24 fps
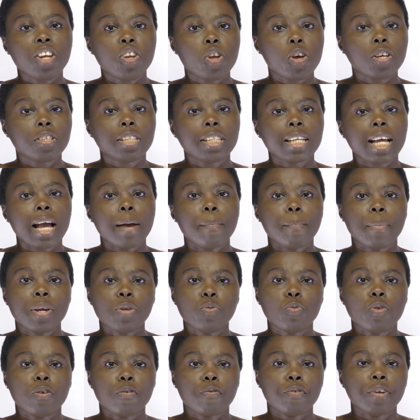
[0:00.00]
Nursing and
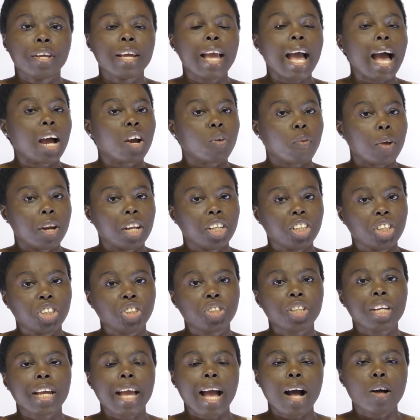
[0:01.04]
Midwifery
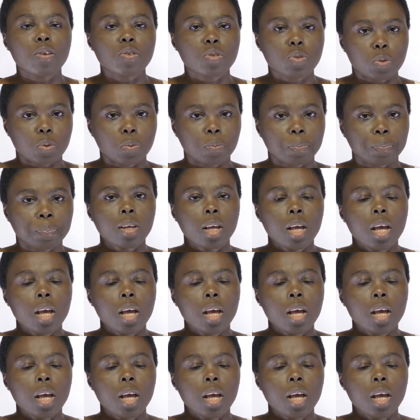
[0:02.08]
Accreditation Council.